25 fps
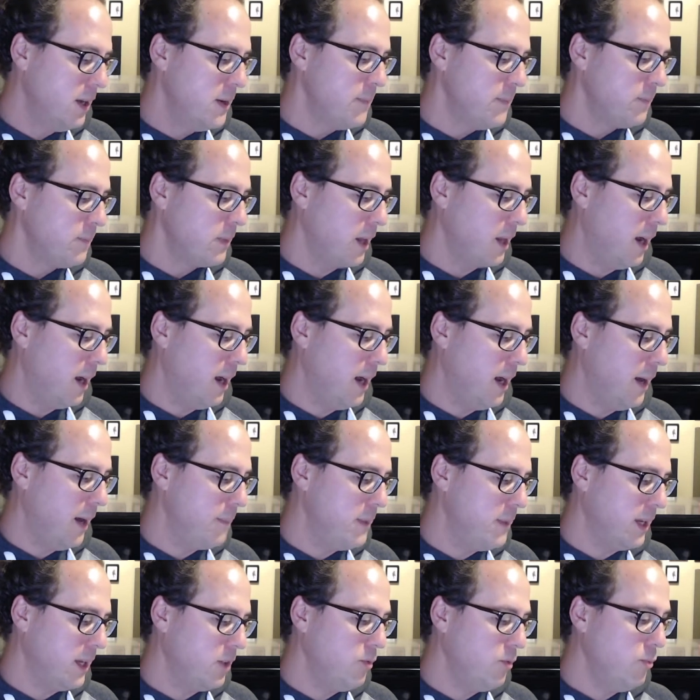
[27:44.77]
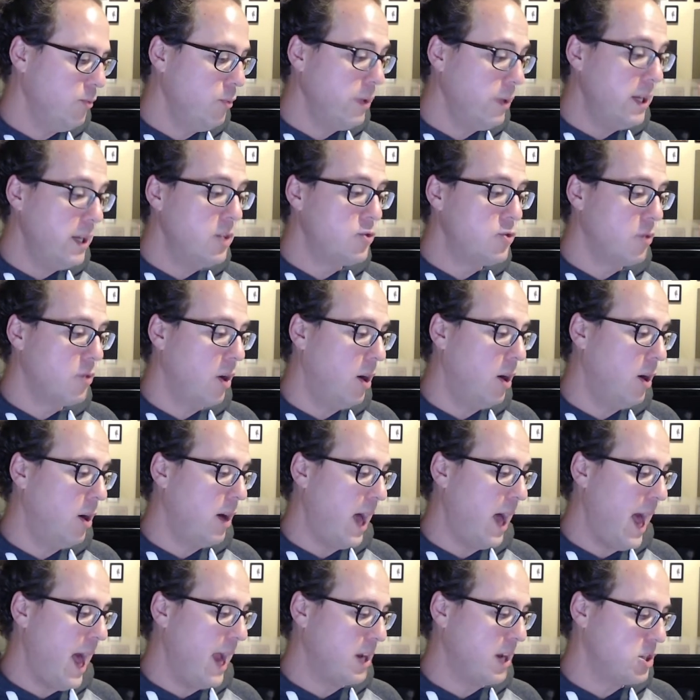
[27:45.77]
They can redraw
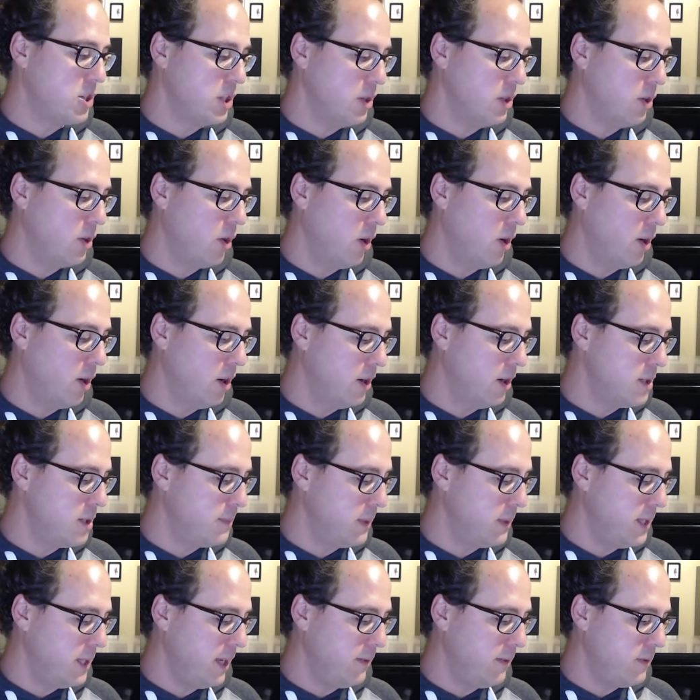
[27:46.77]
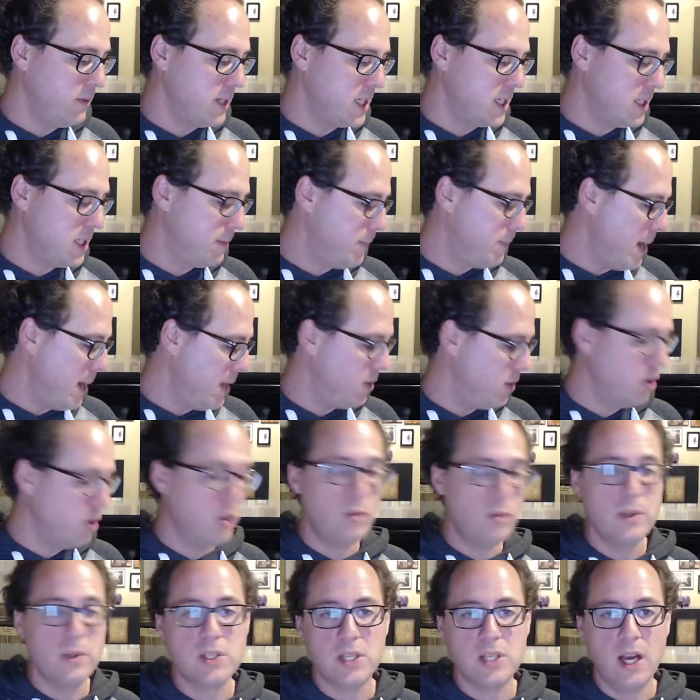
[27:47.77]
action cards, but they have to spend their
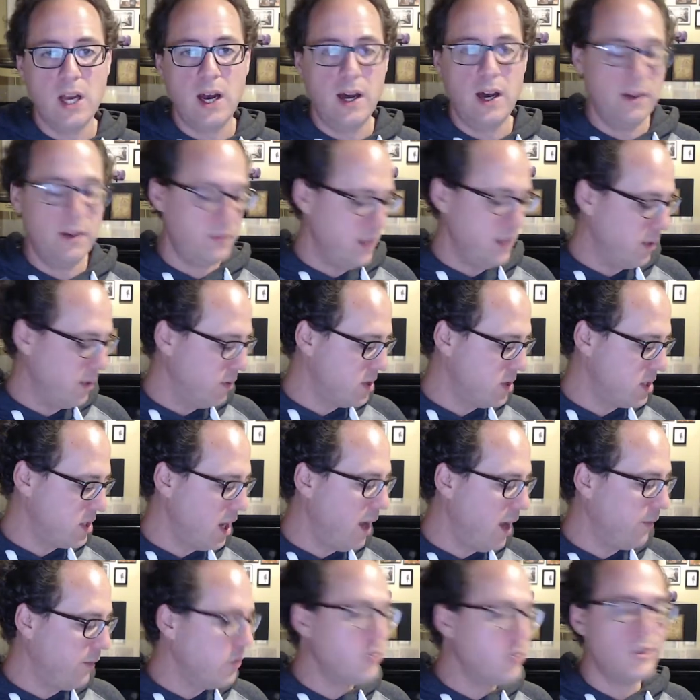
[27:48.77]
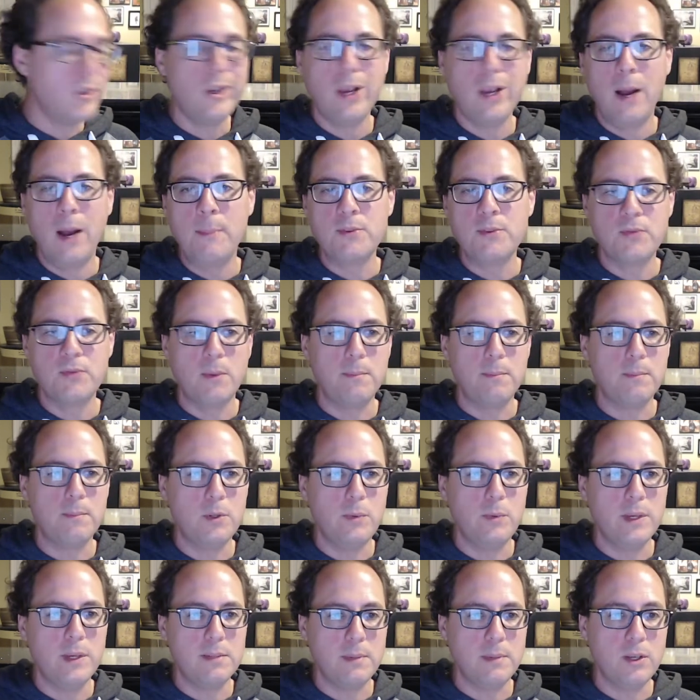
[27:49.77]
resolve. Now, resolve usually comes from
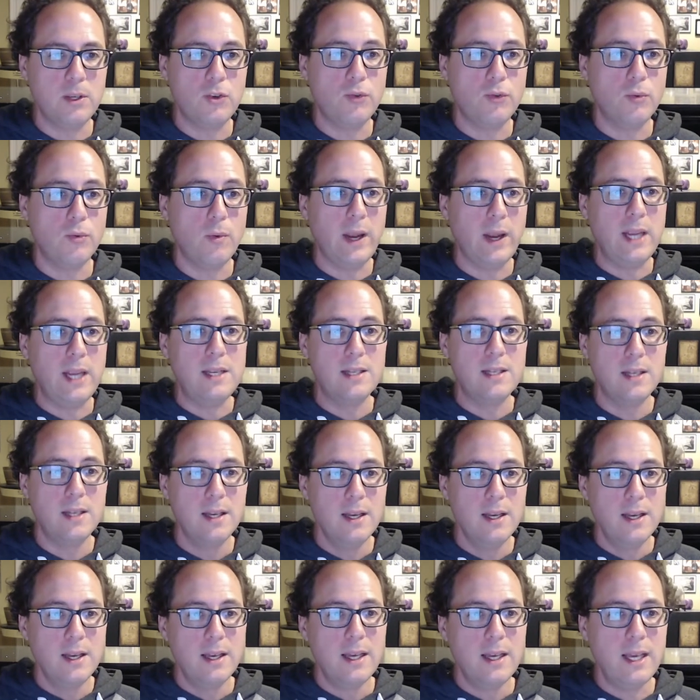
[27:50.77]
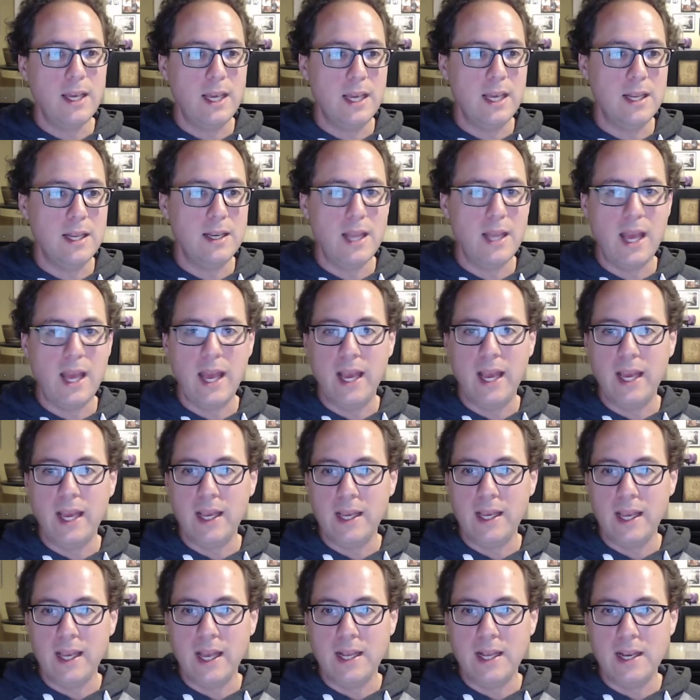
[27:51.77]
doing something great in
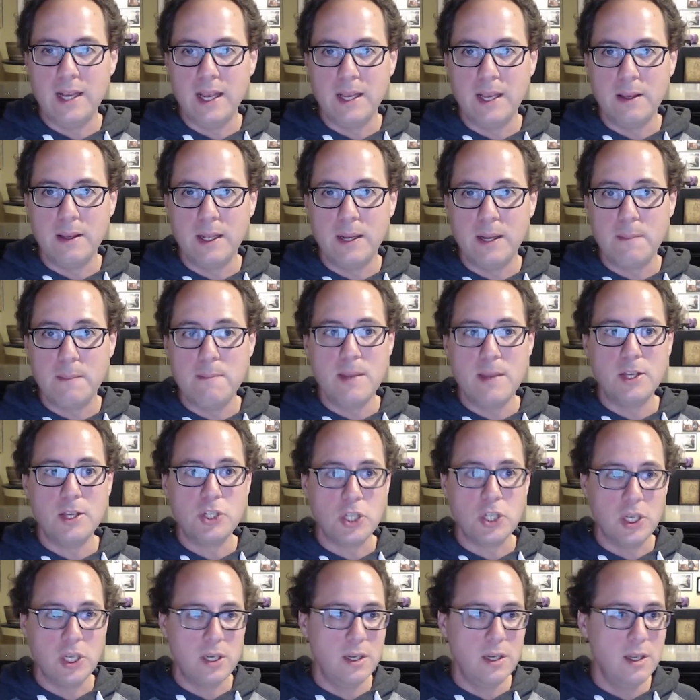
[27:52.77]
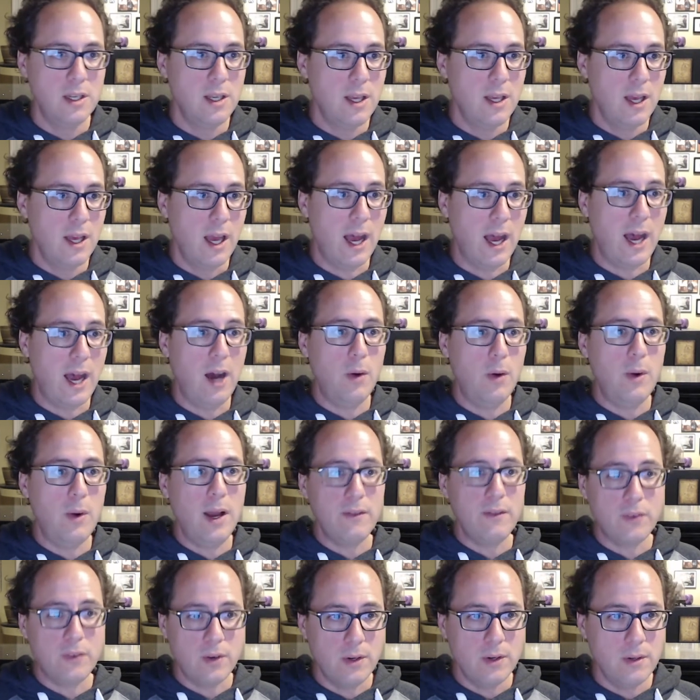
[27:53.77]
a mission.
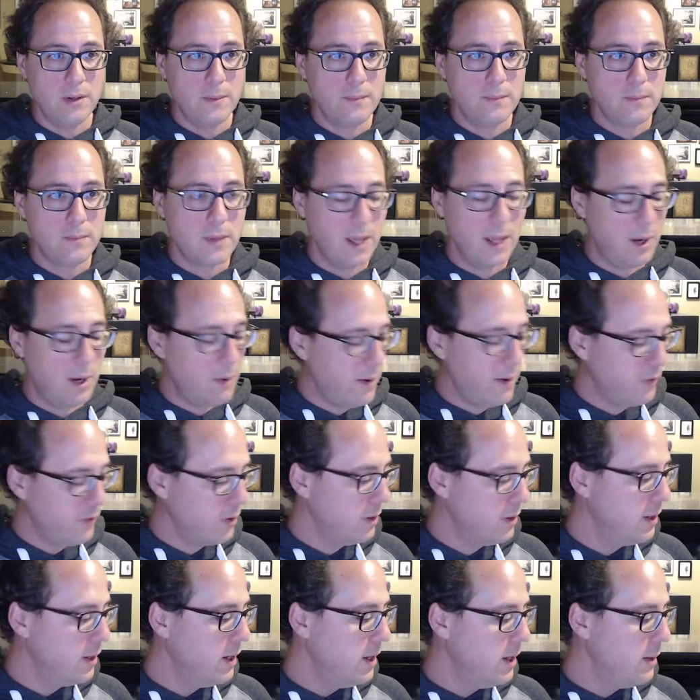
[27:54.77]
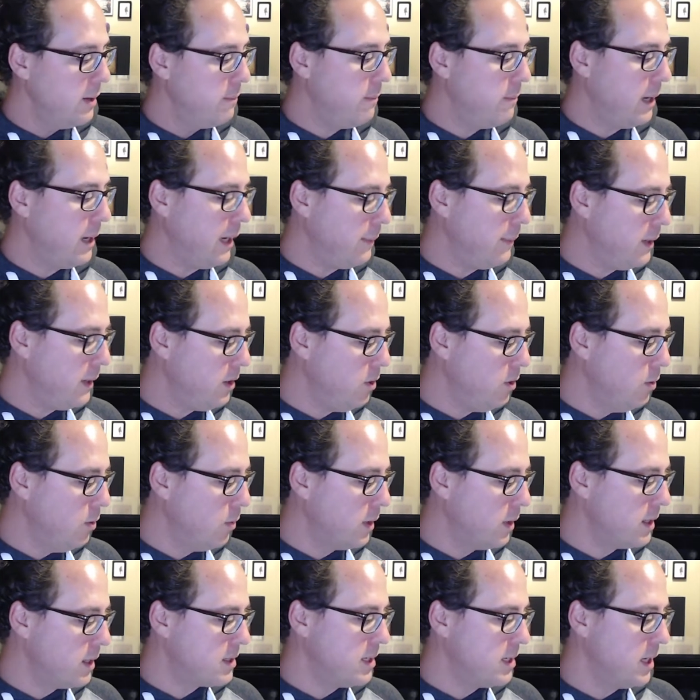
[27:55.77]
However, maybe you want
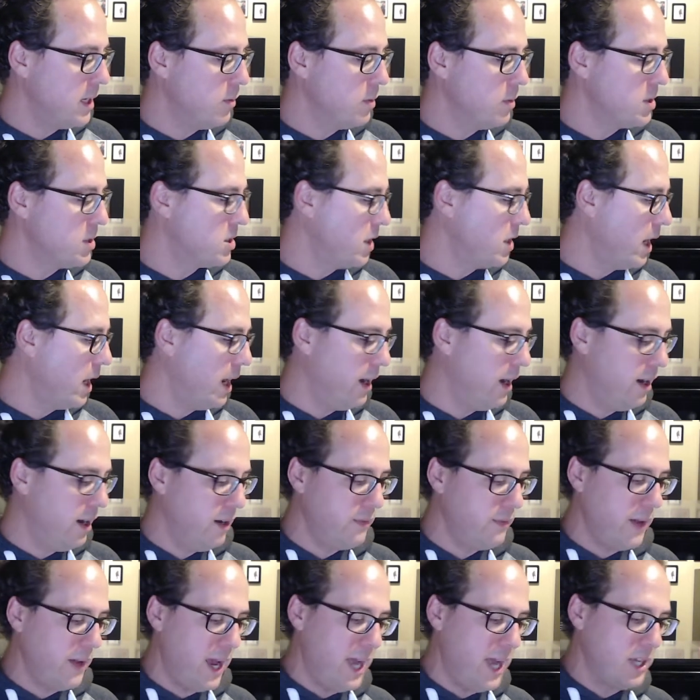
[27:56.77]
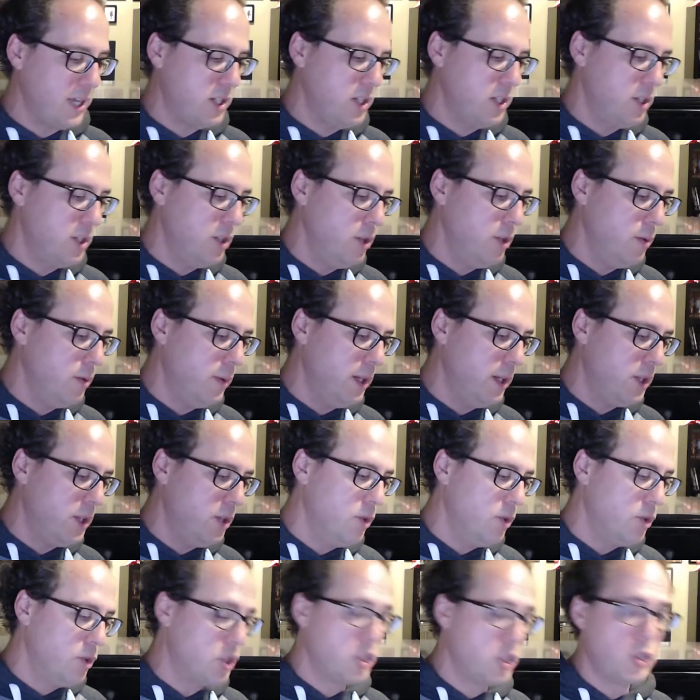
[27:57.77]
to say resolve has to do with
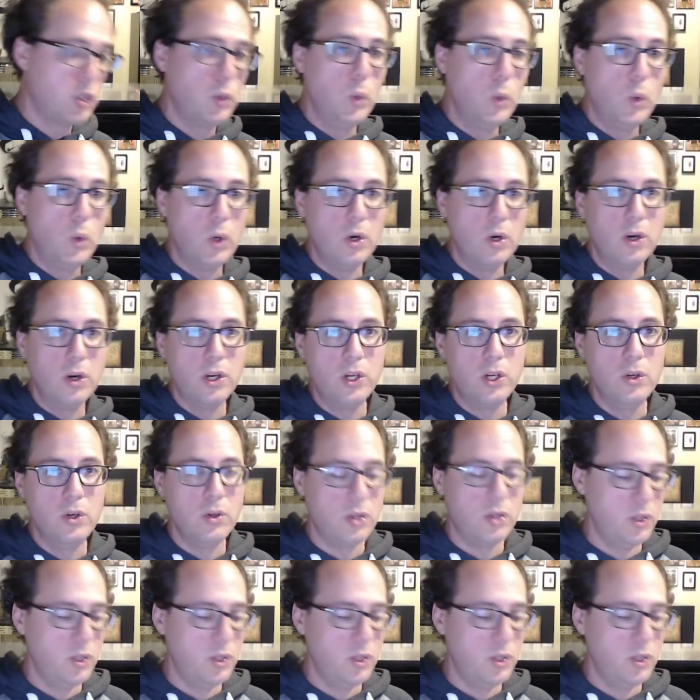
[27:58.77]
your score, your